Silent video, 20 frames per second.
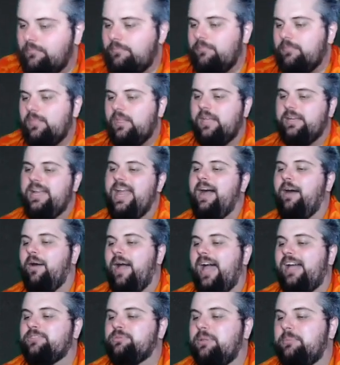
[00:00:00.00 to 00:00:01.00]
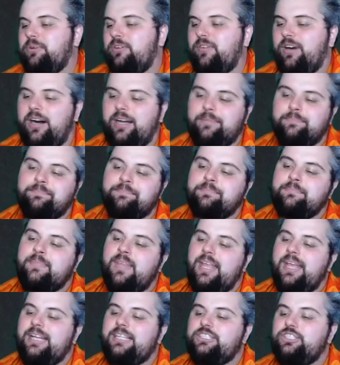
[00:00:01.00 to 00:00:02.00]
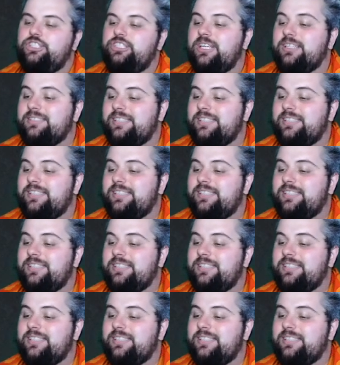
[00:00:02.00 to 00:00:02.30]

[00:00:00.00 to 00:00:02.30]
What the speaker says: Now, as we move on, just